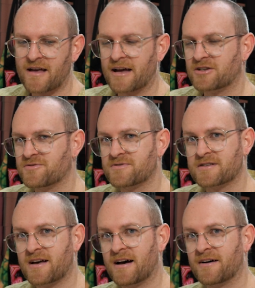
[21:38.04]
actual
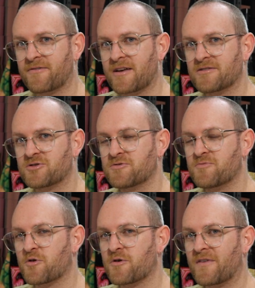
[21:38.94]
scarf into
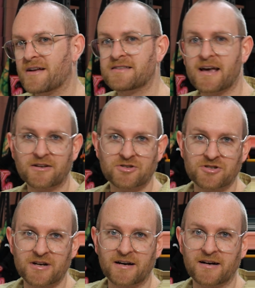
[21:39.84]
more of a
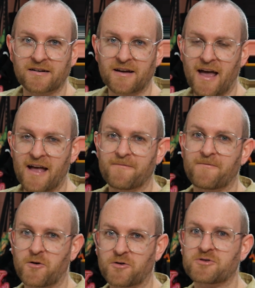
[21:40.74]
texture and
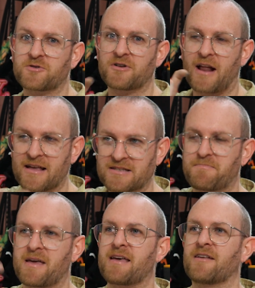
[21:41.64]
focus on it as
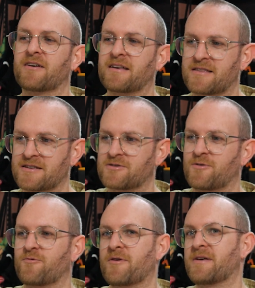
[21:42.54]
being like this sort
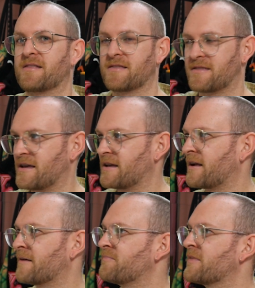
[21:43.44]
of ribbon thing.
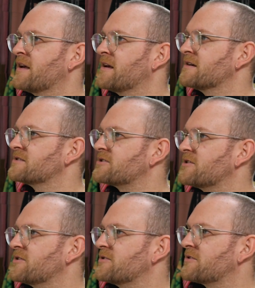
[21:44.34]

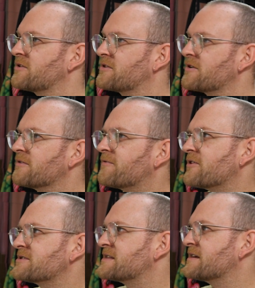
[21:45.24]
So the
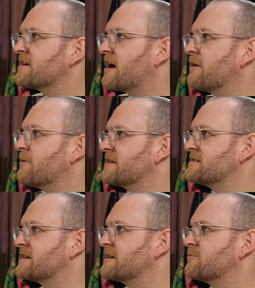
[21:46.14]
first thing I went and
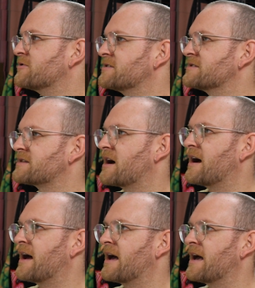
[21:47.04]
did was
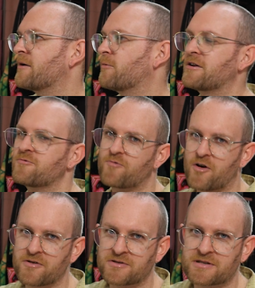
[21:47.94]
I went and
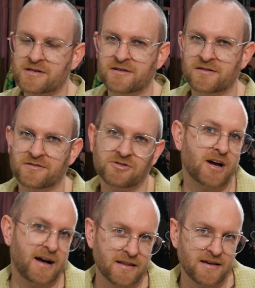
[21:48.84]
wrote
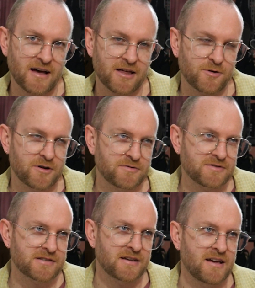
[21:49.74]
Charli.
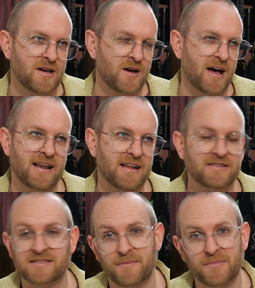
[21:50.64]
I
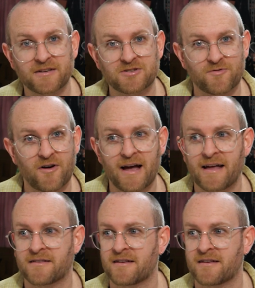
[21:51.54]
needed something to write